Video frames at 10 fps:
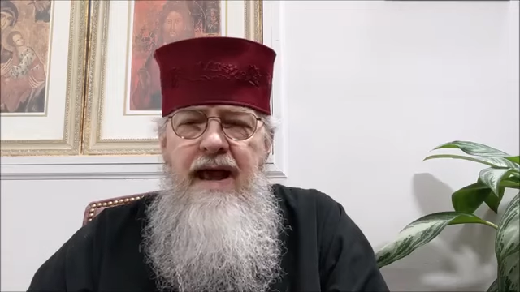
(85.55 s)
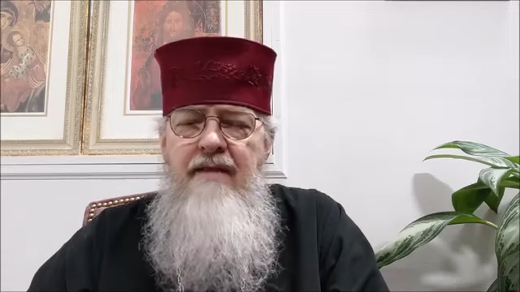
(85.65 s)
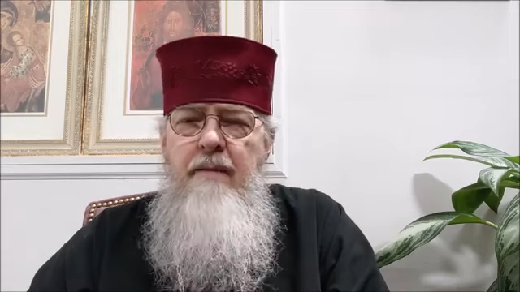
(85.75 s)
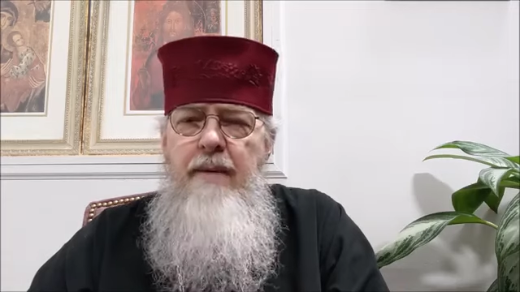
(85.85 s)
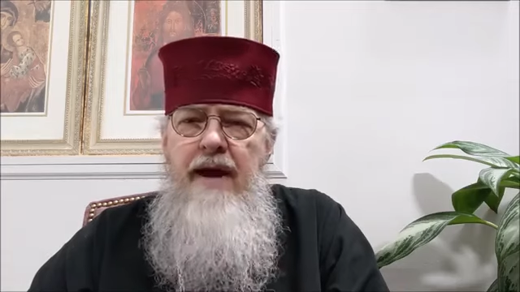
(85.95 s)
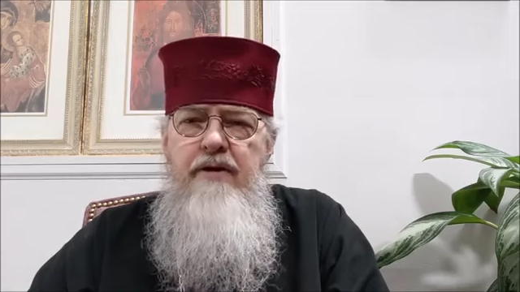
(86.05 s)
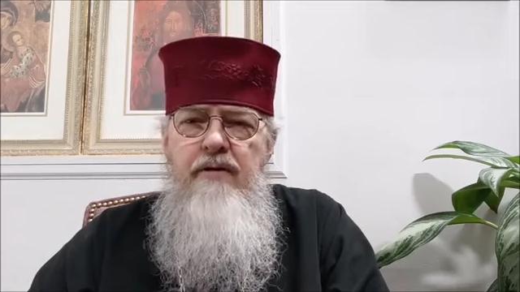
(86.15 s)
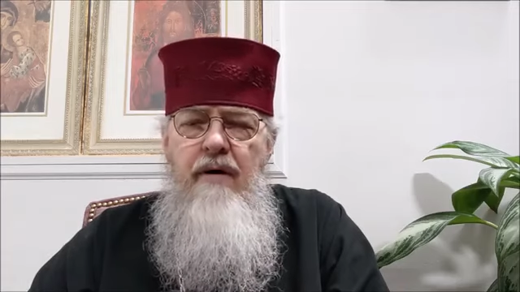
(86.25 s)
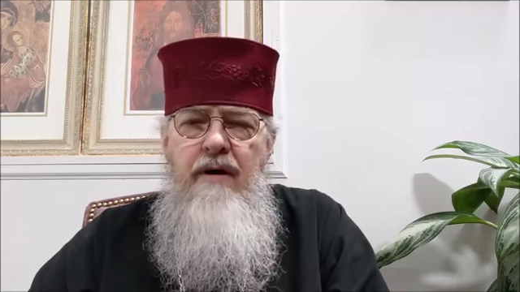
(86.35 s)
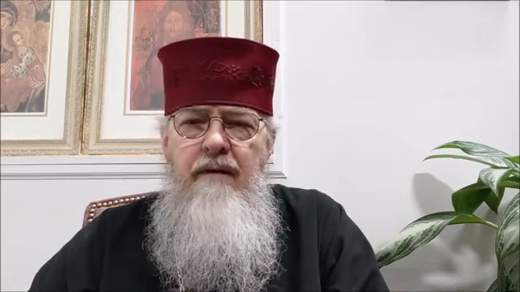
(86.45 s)
And the
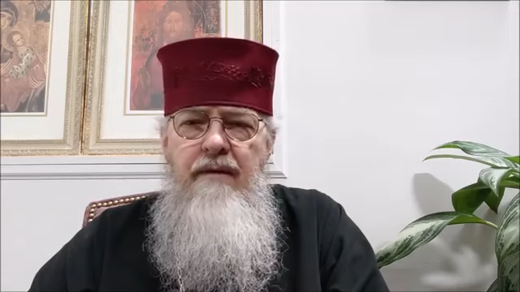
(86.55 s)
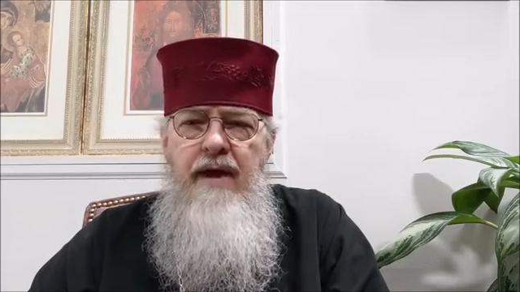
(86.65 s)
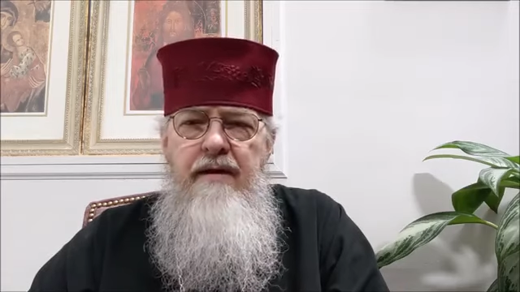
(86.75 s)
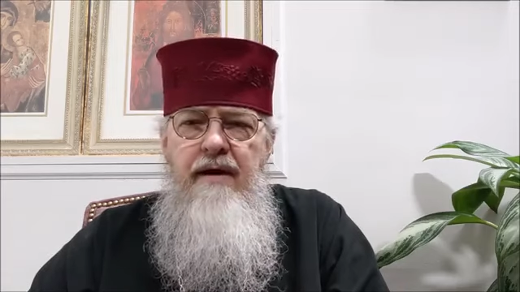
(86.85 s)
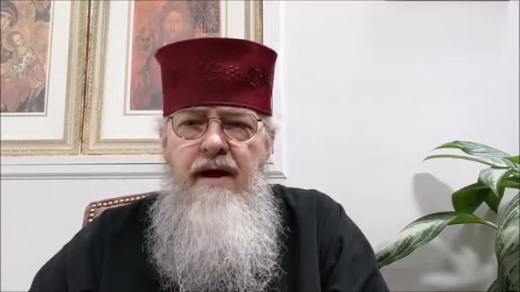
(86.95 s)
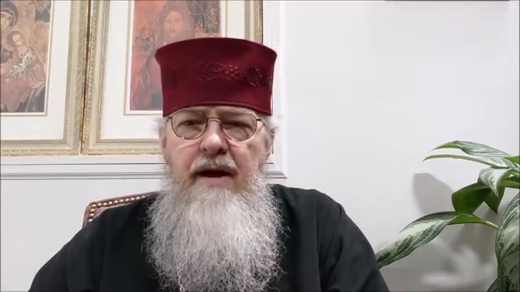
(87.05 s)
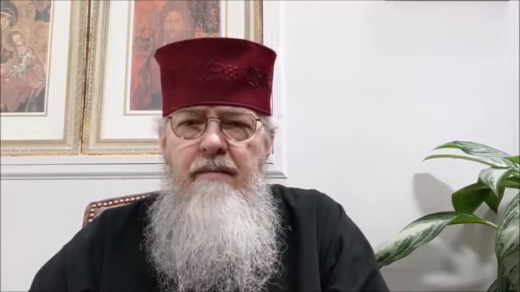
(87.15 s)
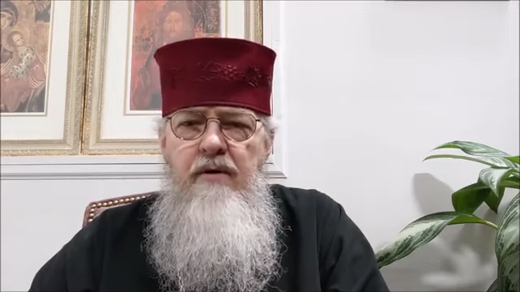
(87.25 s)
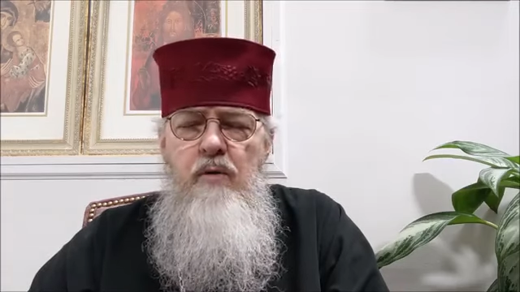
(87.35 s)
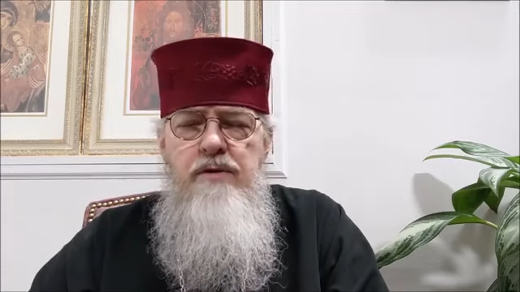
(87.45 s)
patriarch at that
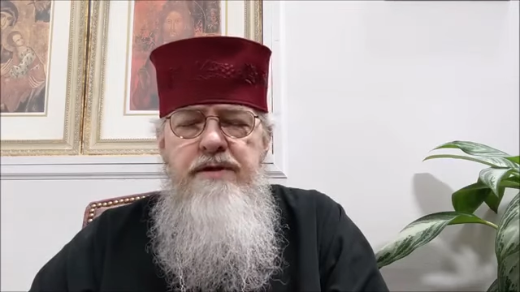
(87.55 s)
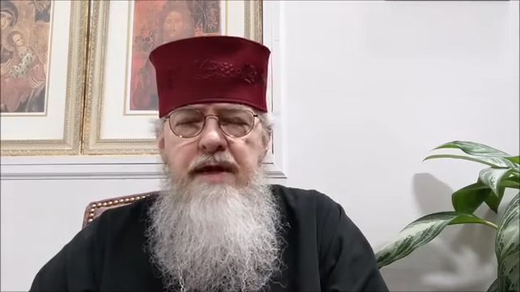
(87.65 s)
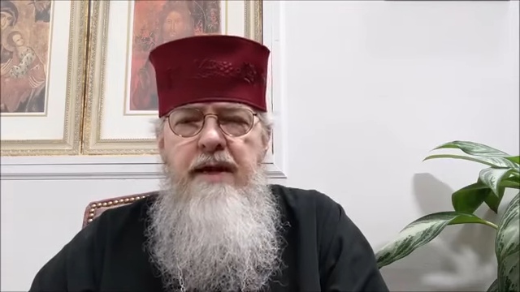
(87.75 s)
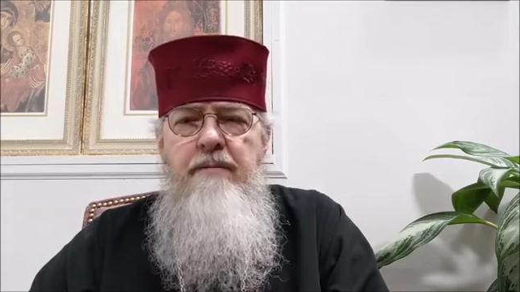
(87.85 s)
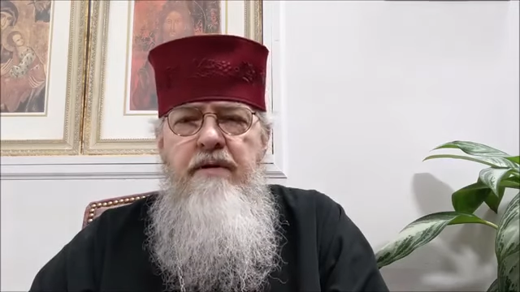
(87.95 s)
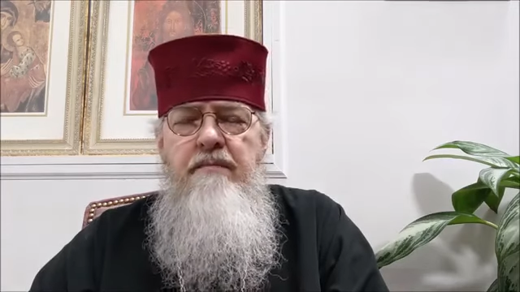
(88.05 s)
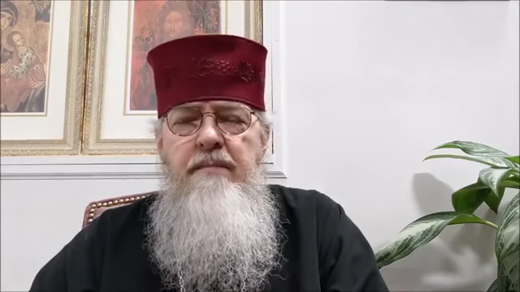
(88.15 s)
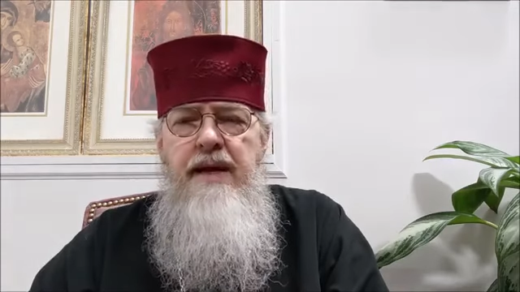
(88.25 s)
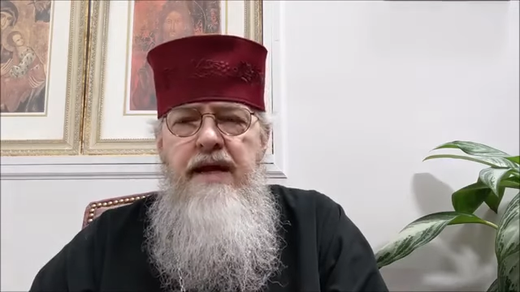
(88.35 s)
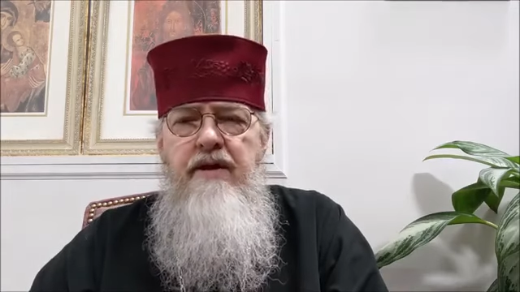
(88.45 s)
time, who was named
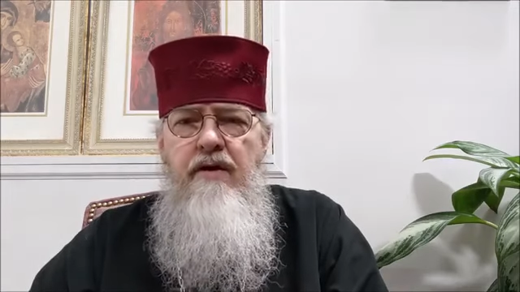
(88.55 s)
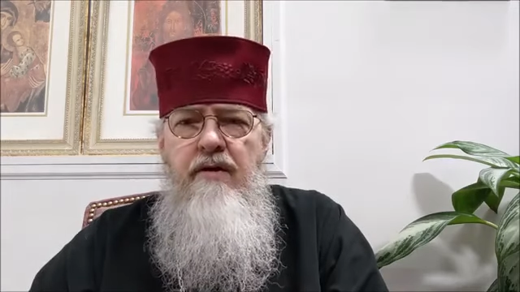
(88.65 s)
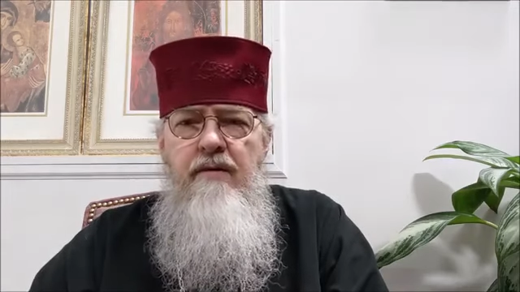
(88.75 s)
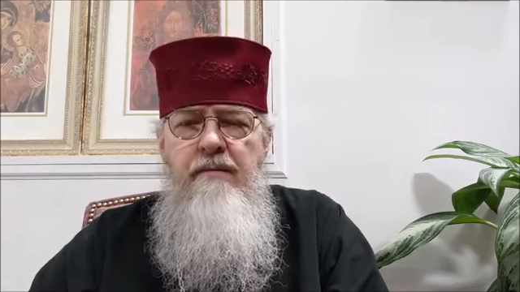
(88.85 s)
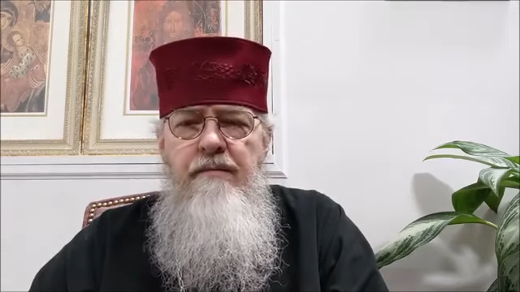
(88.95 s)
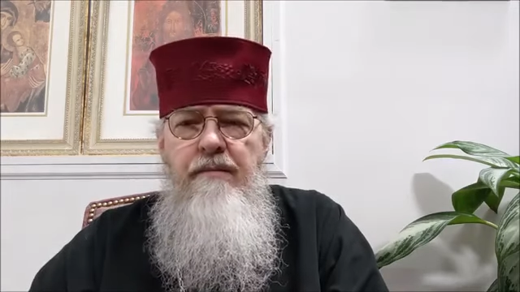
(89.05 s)
Peter,